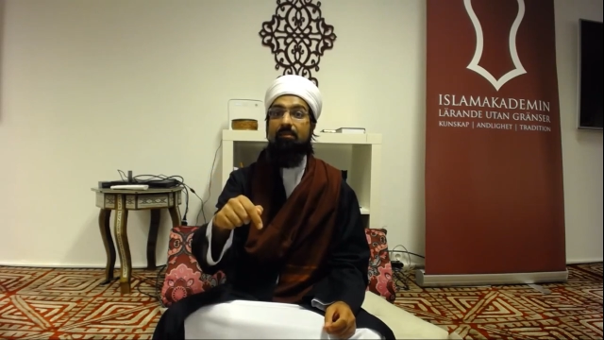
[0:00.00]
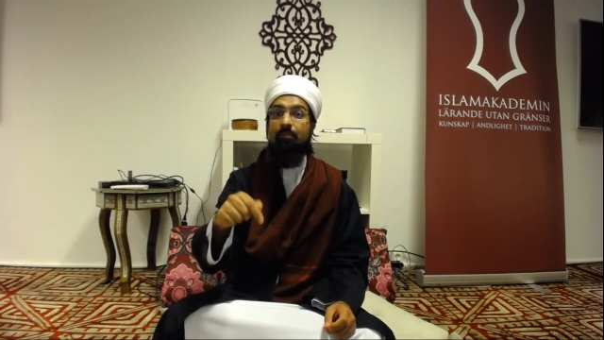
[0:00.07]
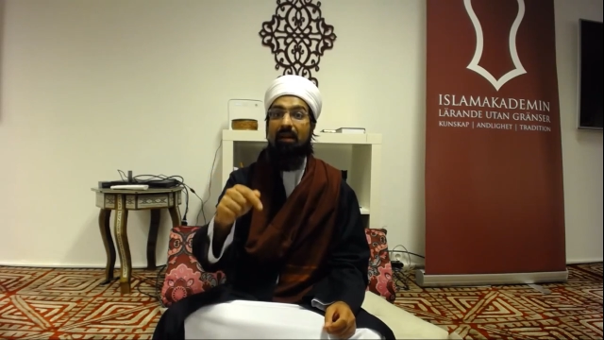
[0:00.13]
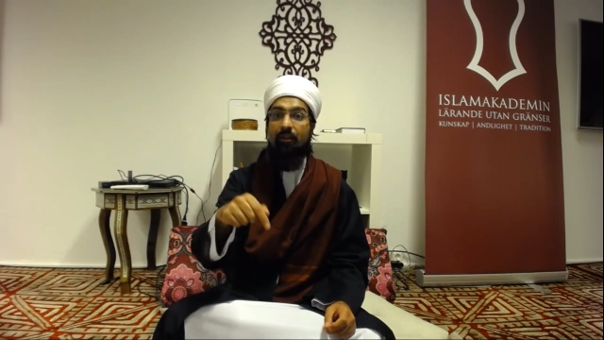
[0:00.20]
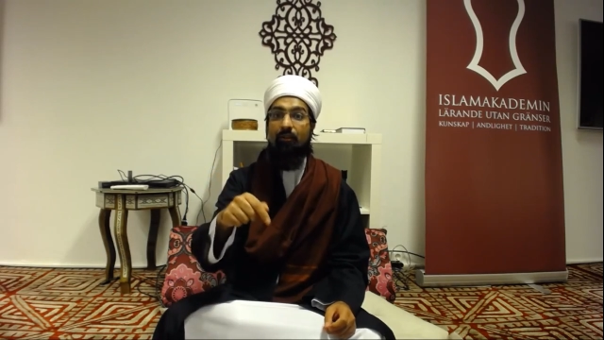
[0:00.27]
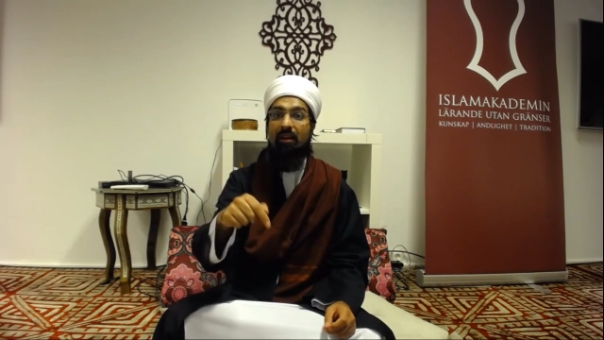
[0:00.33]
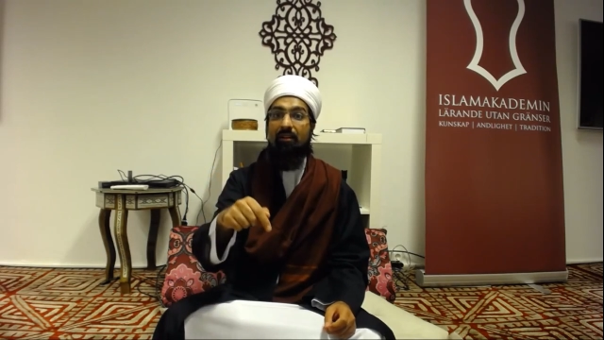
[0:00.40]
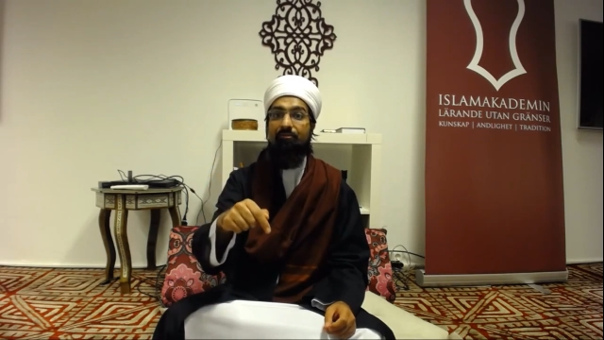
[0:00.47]
my
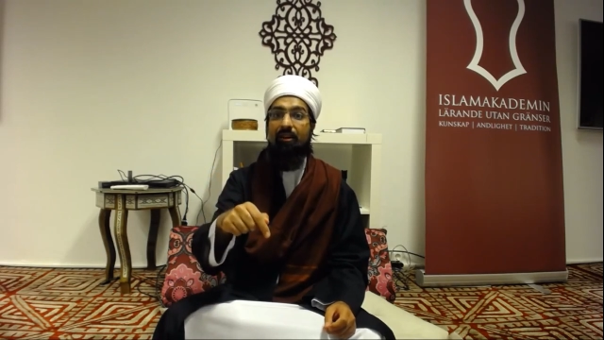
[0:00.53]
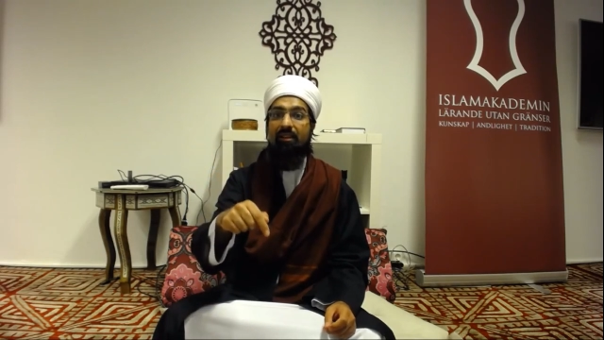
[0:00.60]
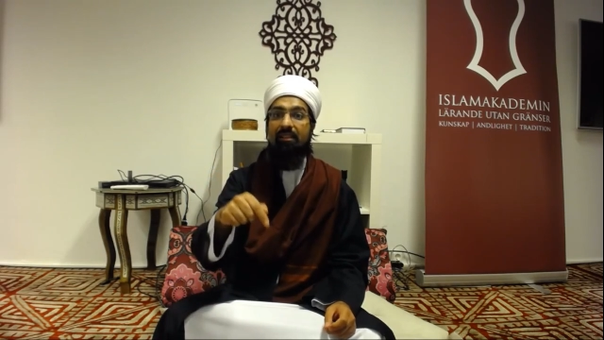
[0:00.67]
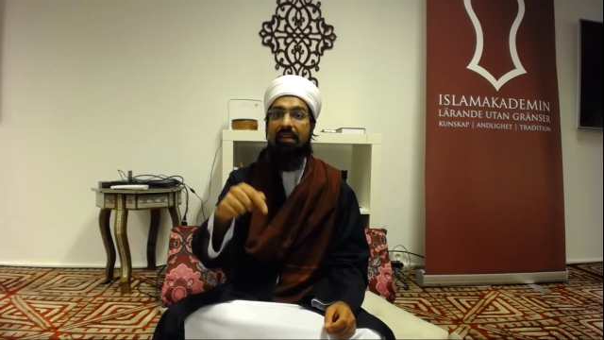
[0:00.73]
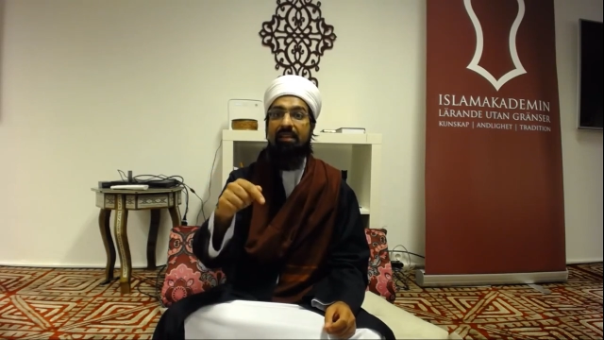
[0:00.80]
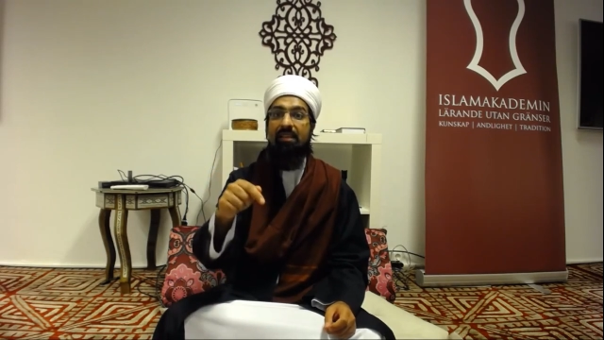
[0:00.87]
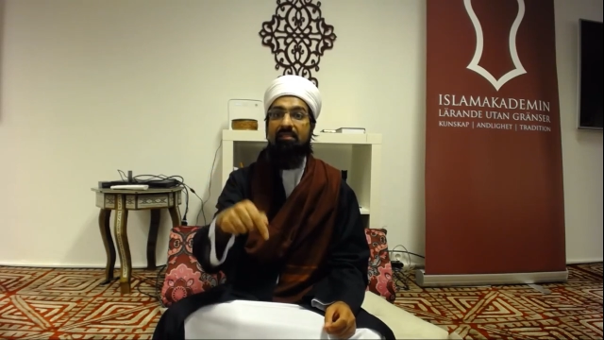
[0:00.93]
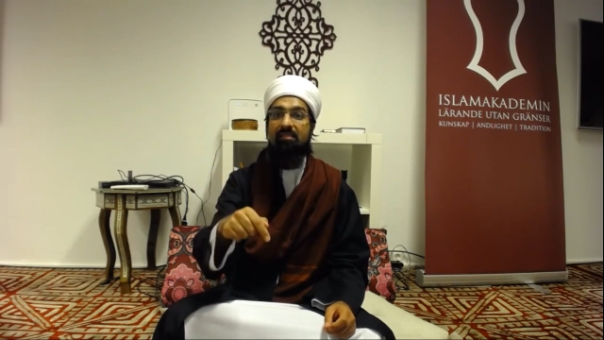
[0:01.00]
grandfather
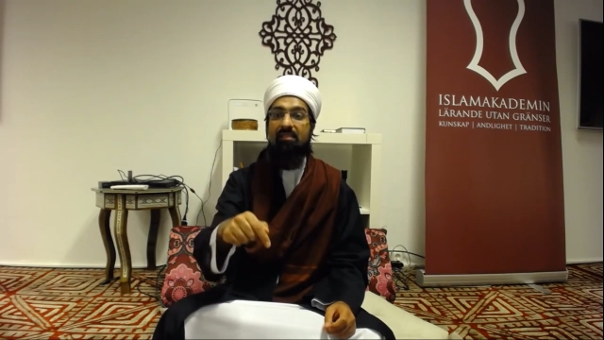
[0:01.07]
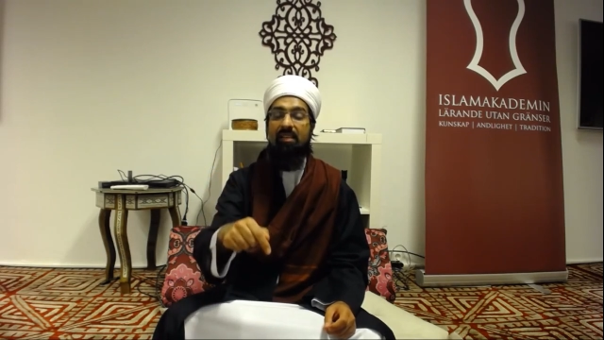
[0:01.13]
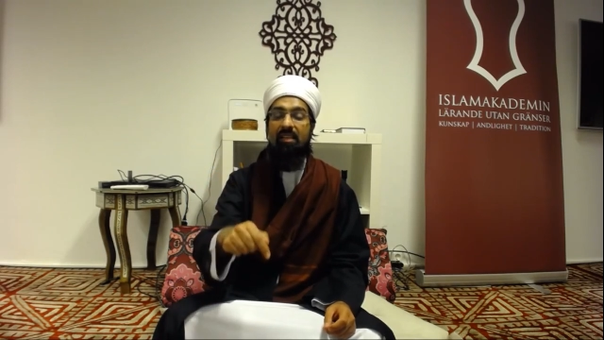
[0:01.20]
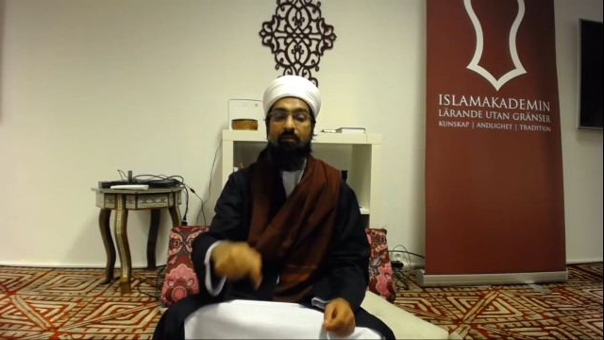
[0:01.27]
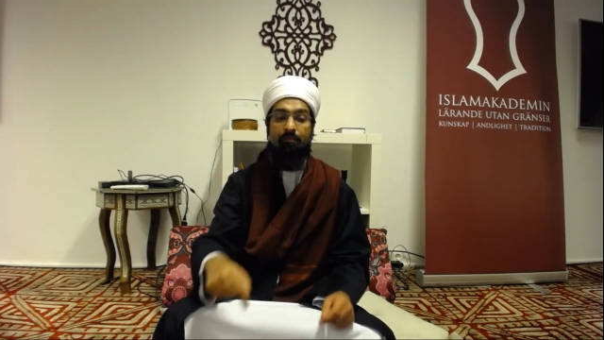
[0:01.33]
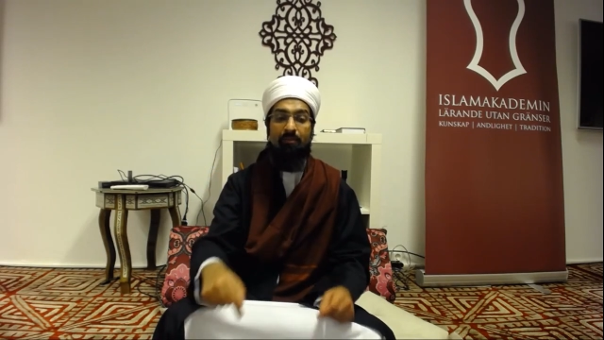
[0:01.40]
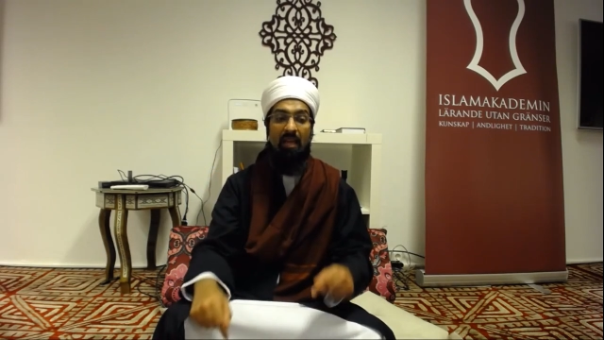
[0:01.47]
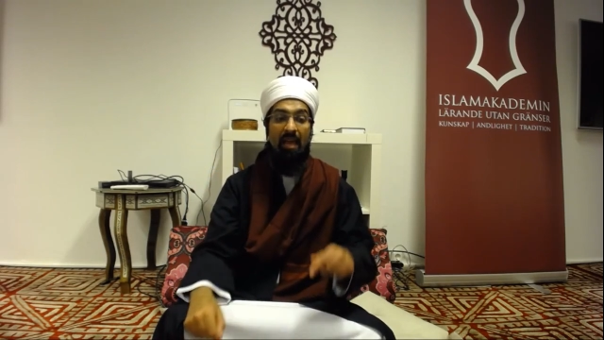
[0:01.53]
in his
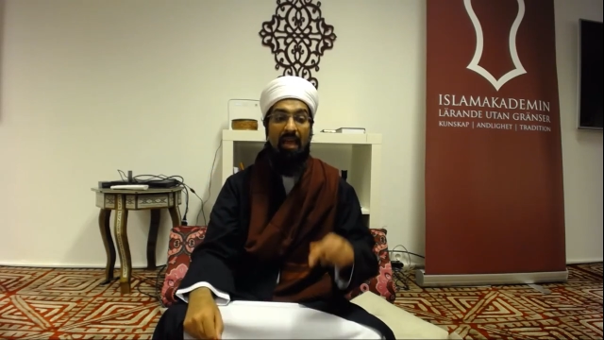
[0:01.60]
teens,